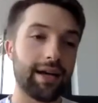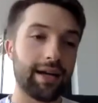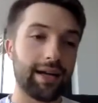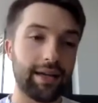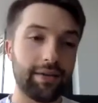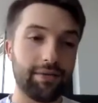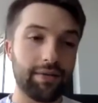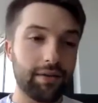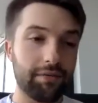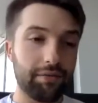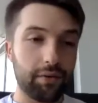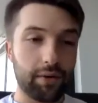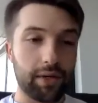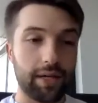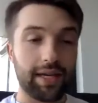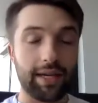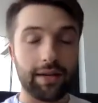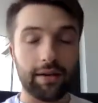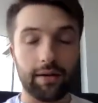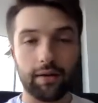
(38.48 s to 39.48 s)
Even if they're
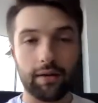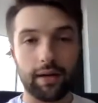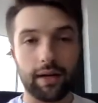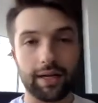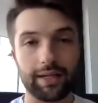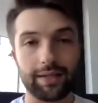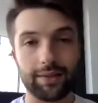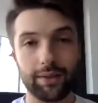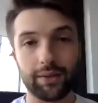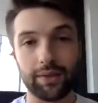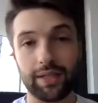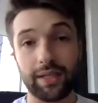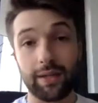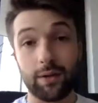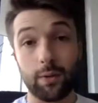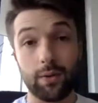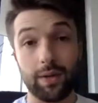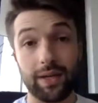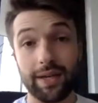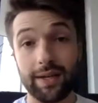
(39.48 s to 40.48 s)
here, I still think
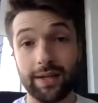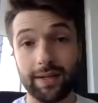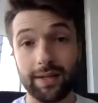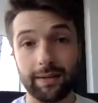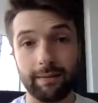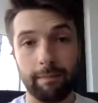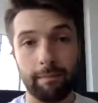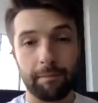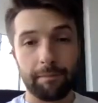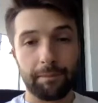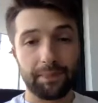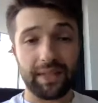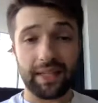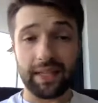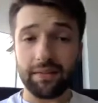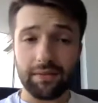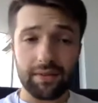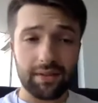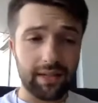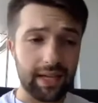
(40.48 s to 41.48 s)
you need to
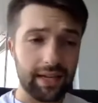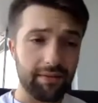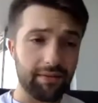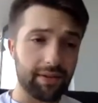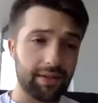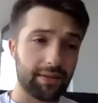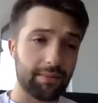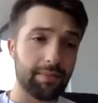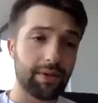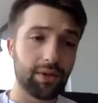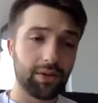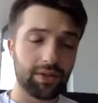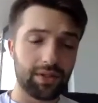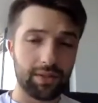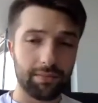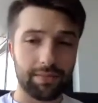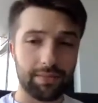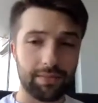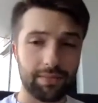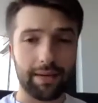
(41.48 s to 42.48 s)
give Davis Mills
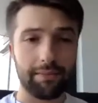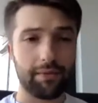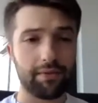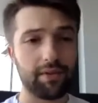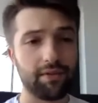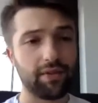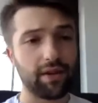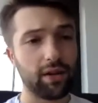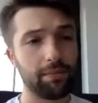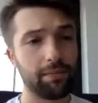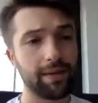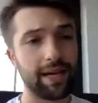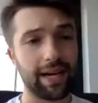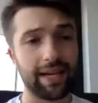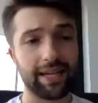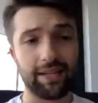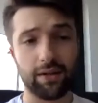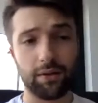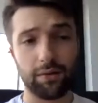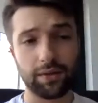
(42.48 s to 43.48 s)
some time of development.
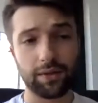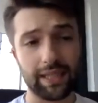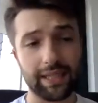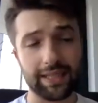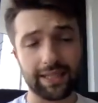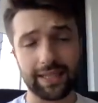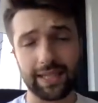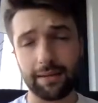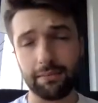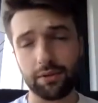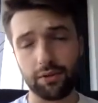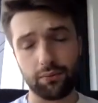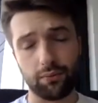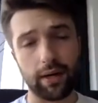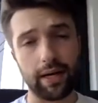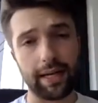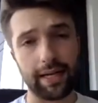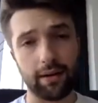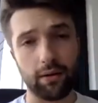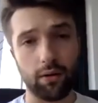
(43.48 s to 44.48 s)
I don't think this team is
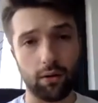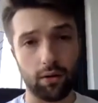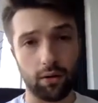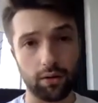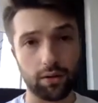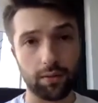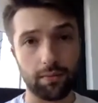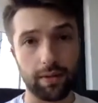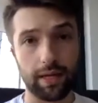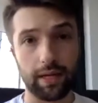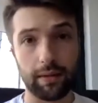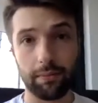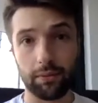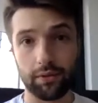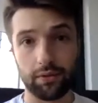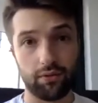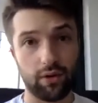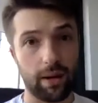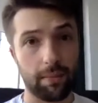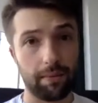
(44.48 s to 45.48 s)
ready at all to be able
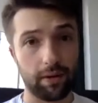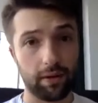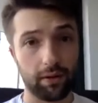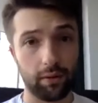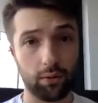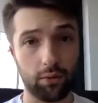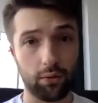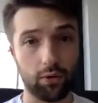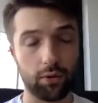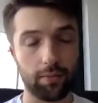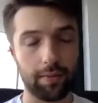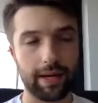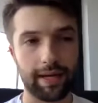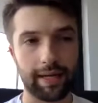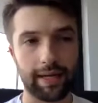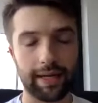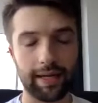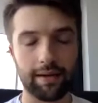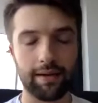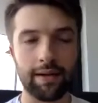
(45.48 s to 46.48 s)
to drop another
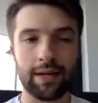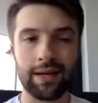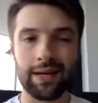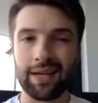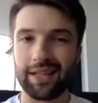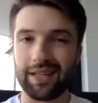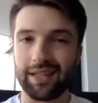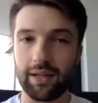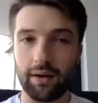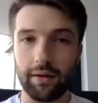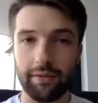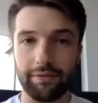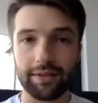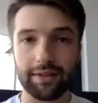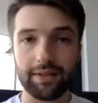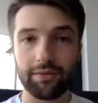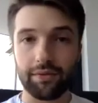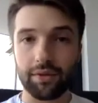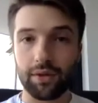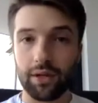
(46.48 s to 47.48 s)
quarterback in. The
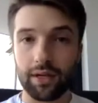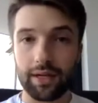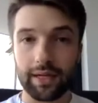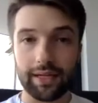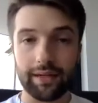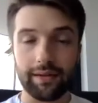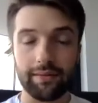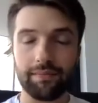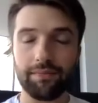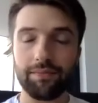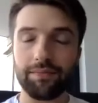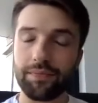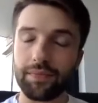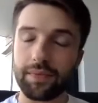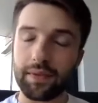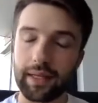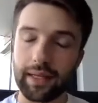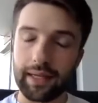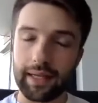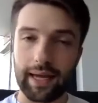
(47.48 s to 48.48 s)
offensive line,
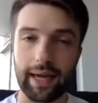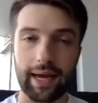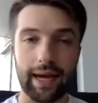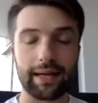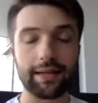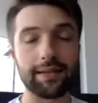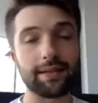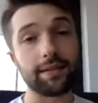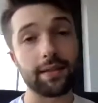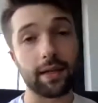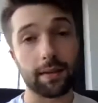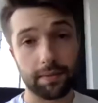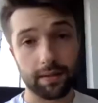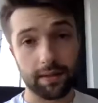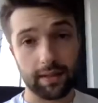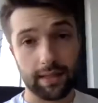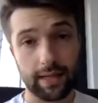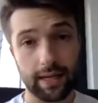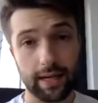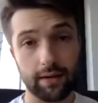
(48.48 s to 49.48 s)
it has its ups
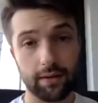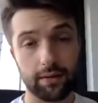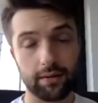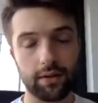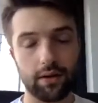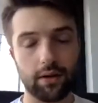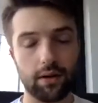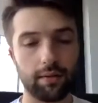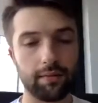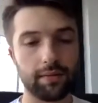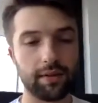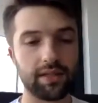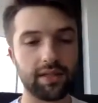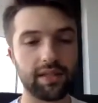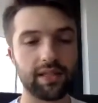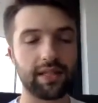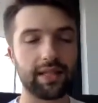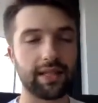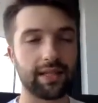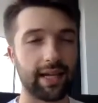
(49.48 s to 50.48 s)
and downs.
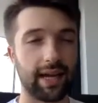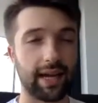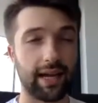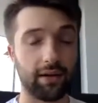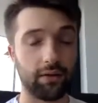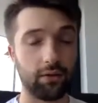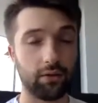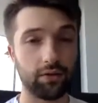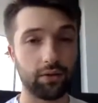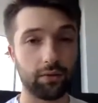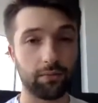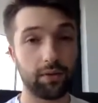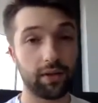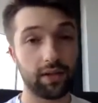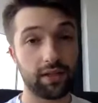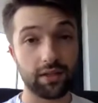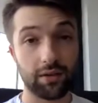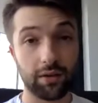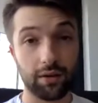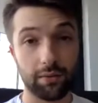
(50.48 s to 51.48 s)
Obviously, the tackles are pretty
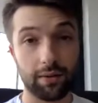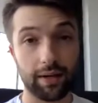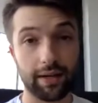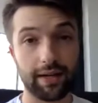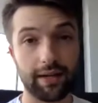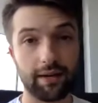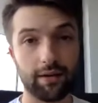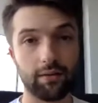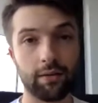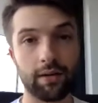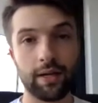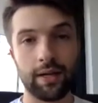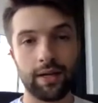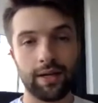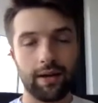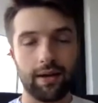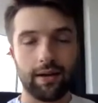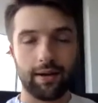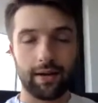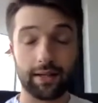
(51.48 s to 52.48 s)
solid right now,
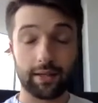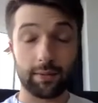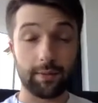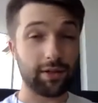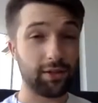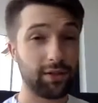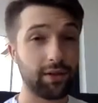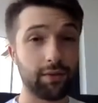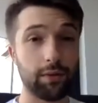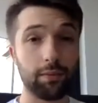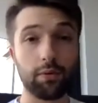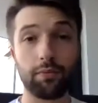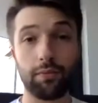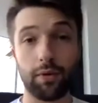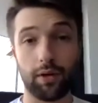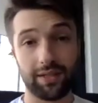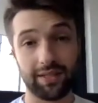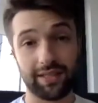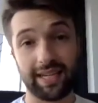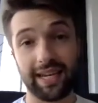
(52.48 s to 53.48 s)
especially if you move
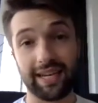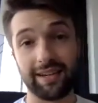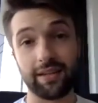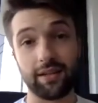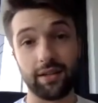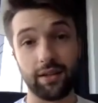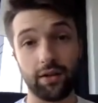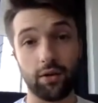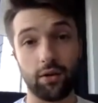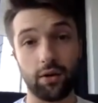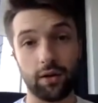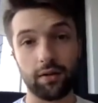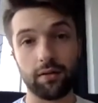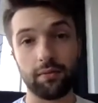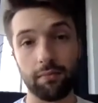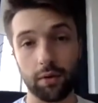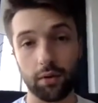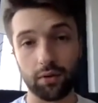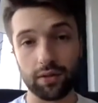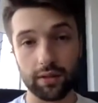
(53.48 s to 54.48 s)
Marcus Cannon to
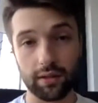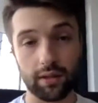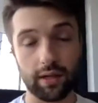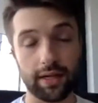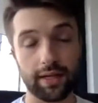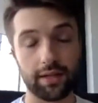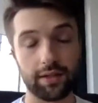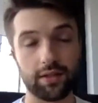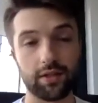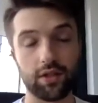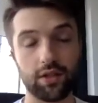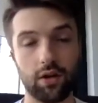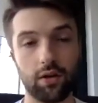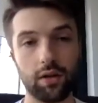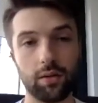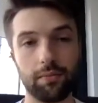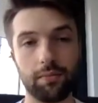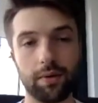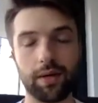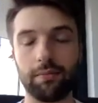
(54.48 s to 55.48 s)
guard. Most of the line is
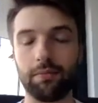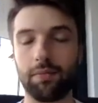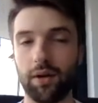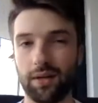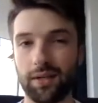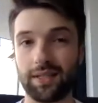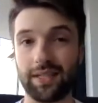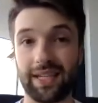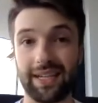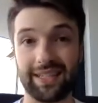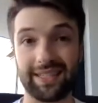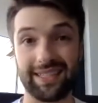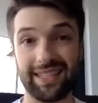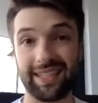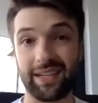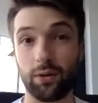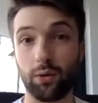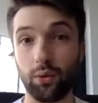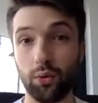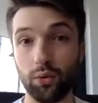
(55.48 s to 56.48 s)
solid, but Marcus Cannon's
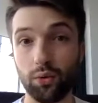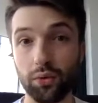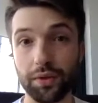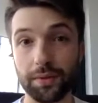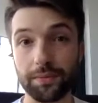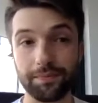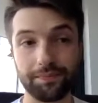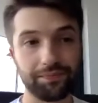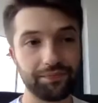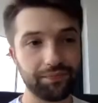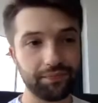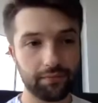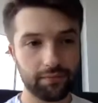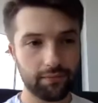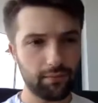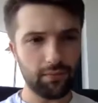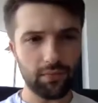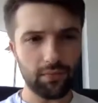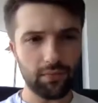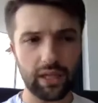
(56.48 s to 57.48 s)
getting old.
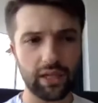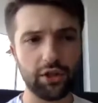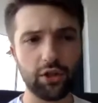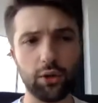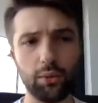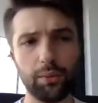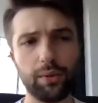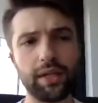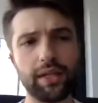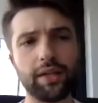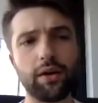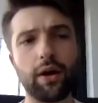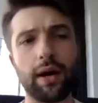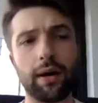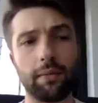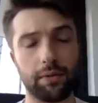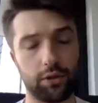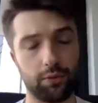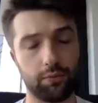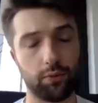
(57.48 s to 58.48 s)
Don't really know
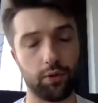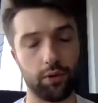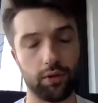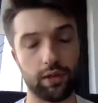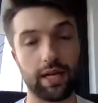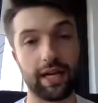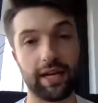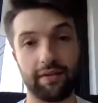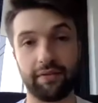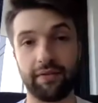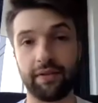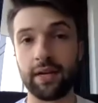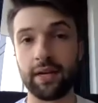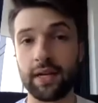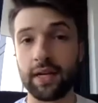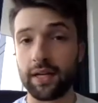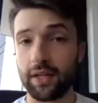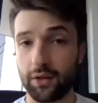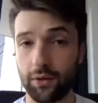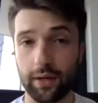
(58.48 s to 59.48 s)
how much more life
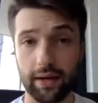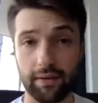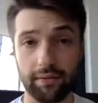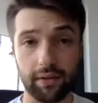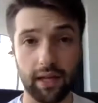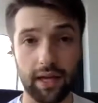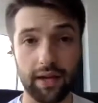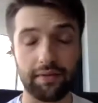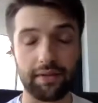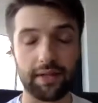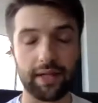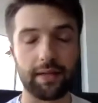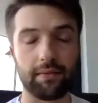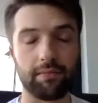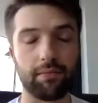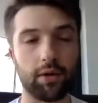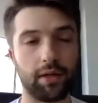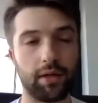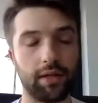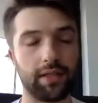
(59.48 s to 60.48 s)
you have left in
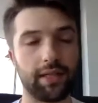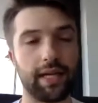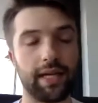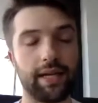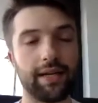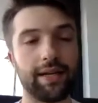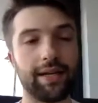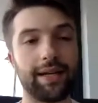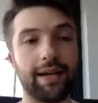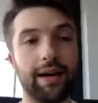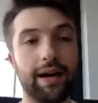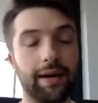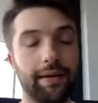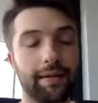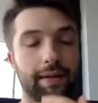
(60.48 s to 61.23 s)
Marcus Cannon at a high